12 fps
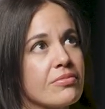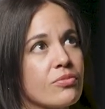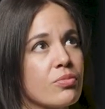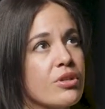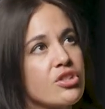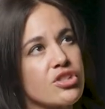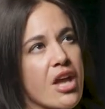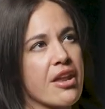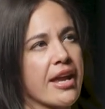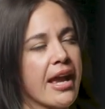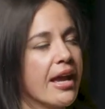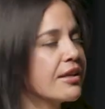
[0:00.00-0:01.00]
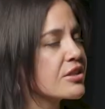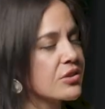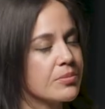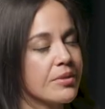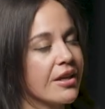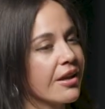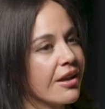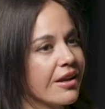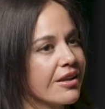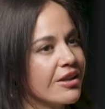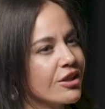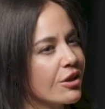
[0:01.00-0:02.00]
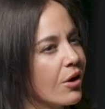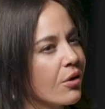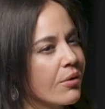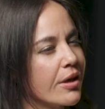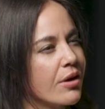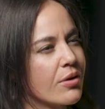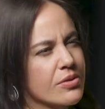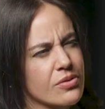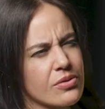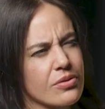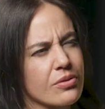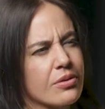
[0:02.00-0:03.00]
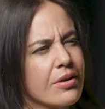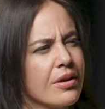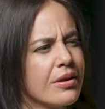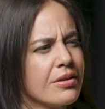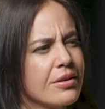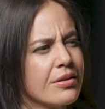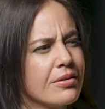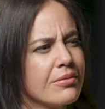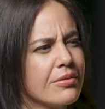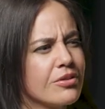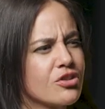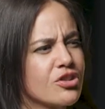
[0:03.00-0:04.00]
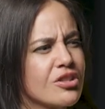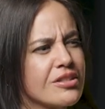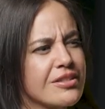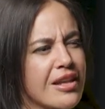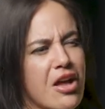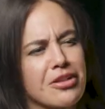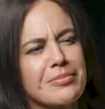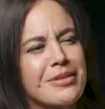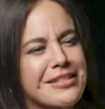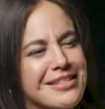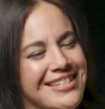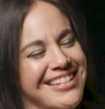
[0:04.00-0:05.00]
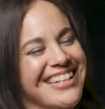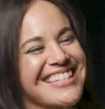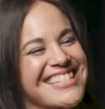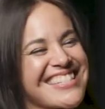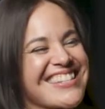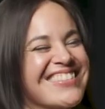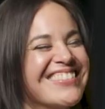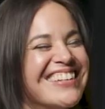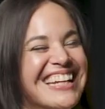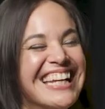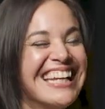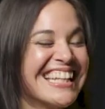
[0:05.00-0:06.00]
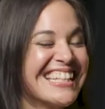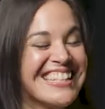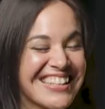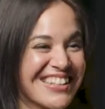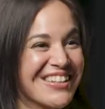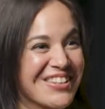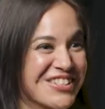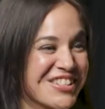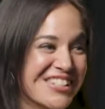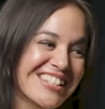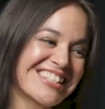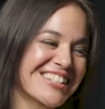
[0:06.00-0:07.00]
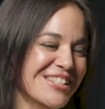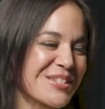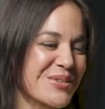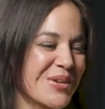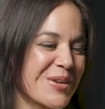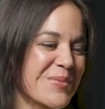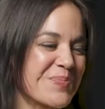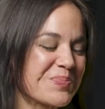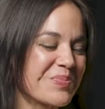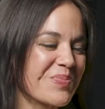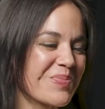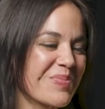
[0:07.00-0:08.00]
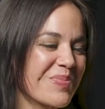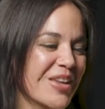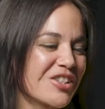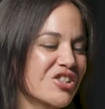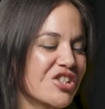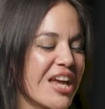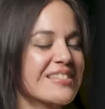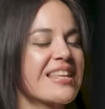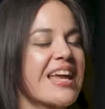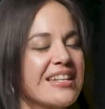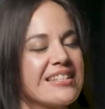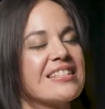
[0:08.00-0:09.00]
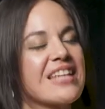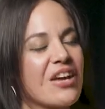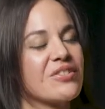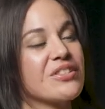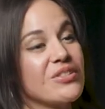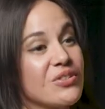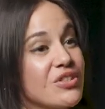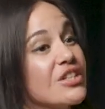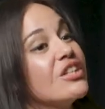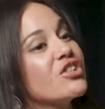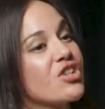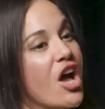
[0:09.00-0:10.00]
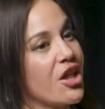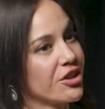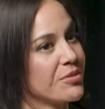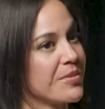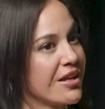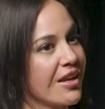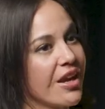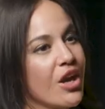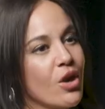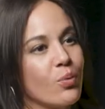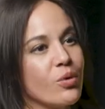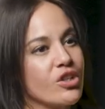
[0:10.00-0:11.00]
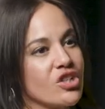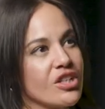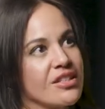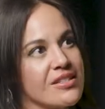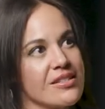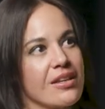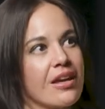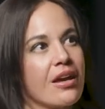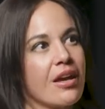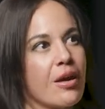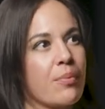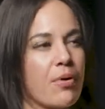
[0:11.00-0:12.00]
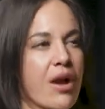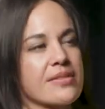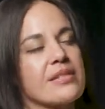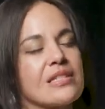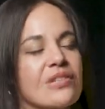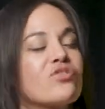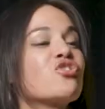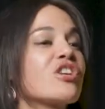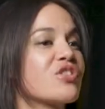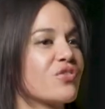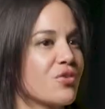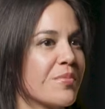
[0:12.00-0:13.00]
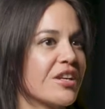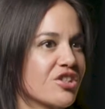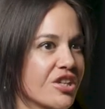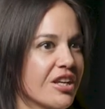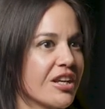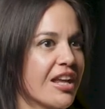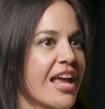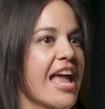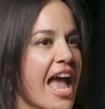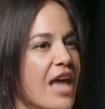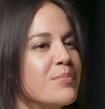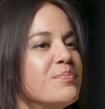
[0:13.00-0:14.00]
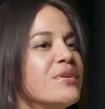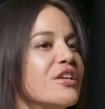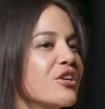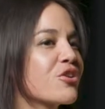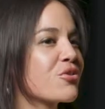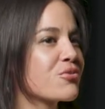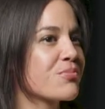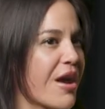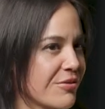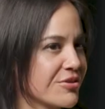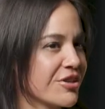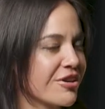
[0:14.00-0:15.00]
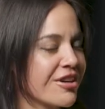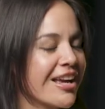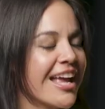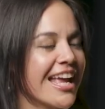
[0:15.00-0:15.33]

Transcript: reached out a hand to me, you know? And also she's an alchemist. So, you know, she has a handing down to teach alchemy, which is a process of transformation. And being around her